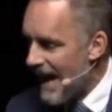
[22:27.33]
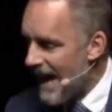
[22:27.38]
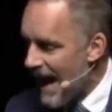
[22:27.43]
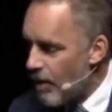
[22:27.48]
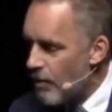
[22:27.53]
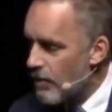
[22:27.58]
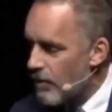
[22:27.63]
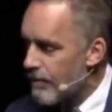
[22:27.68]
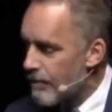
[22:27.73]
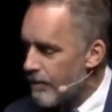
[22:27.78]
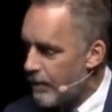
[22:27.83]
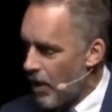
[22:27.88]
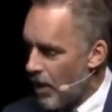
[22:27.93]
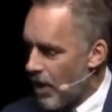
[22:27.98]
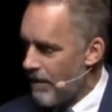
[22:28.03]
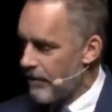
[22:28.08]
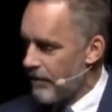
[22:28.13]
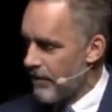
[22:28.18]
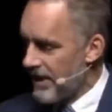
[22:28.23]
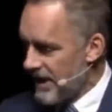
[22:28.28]
out of
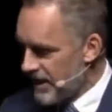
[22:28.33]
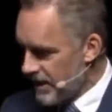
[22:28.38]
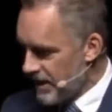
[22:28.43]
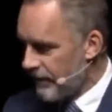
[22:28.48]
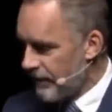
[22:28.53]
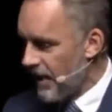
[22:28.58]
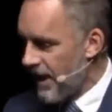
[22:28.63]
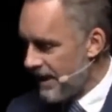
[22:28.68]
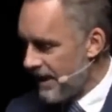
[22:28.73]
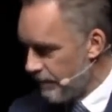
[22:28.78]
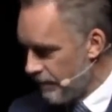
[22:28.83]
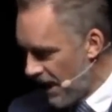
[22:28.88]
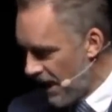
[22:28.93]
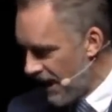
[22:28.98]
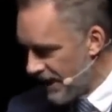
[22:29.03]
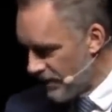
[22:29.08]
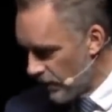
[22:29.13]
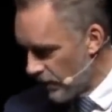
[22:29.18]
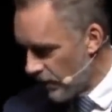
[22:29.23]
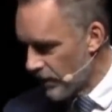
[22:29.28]
poverty defined
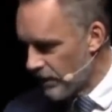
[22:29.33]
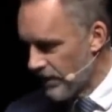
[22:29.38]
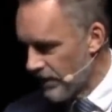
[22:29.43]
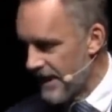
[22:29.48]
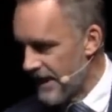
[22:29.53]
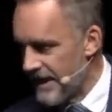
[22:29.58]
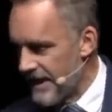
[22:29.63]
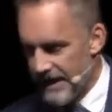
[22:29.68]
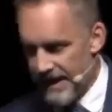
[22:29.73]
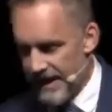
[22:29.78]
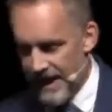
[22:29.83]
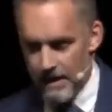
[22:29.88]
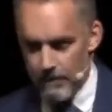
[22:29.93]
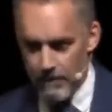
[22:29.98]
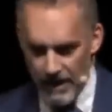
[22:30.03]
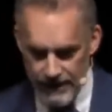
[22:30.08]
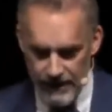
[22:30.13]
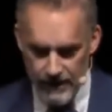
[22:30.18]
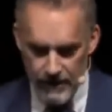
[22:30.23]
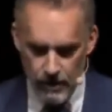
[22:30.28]
by $1.90 a day
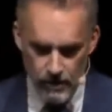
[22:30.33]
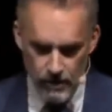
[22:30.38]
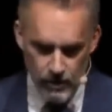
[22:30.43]
by the year